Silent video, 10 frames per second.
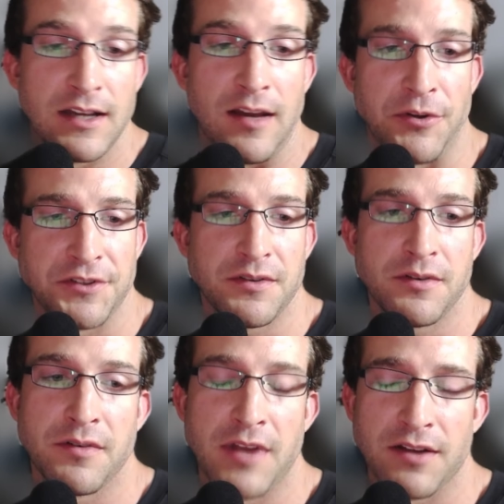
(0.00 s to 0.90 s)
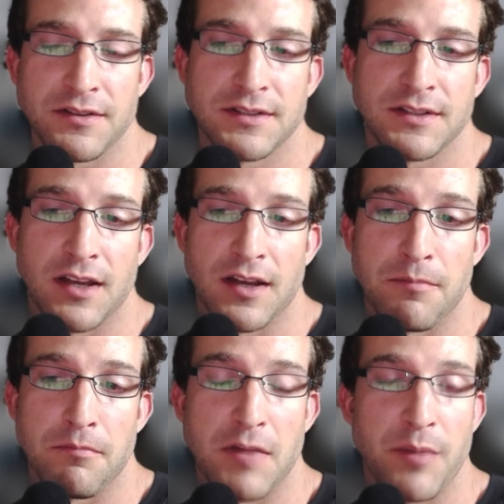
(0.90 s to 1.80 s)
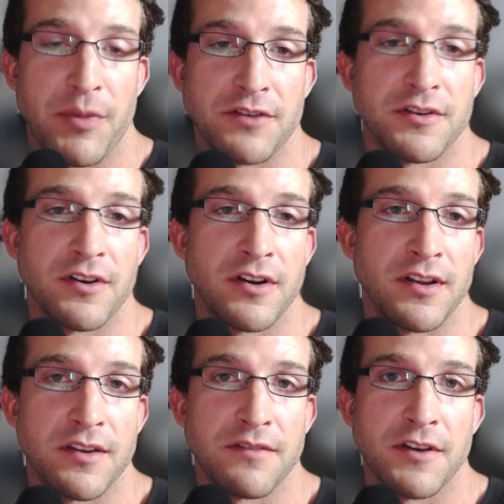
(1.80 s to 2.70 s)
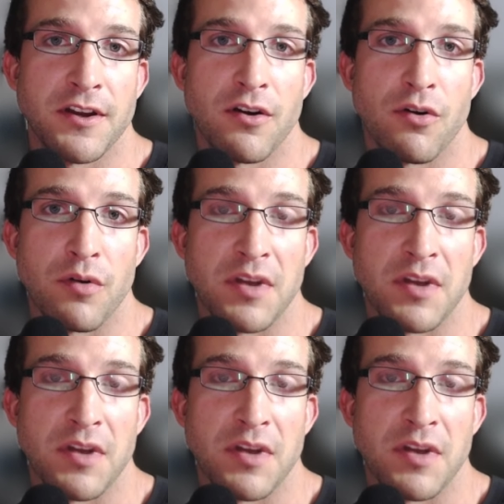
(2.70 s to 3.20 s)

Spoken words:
I'm also going to announce my Patreon in this video.